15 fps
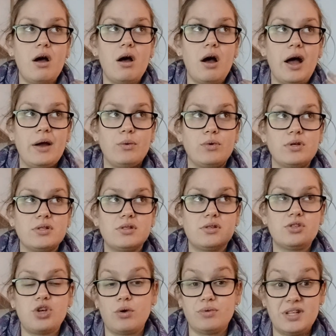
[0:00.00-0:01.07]
I was
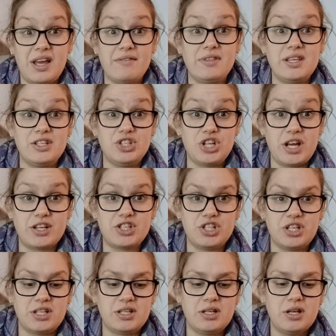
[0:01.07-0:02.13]
told to have the
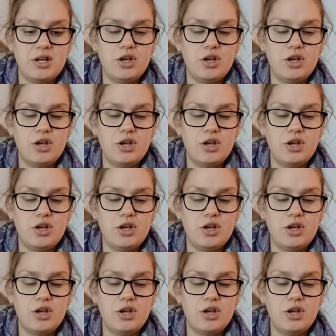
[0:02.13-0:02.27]
injection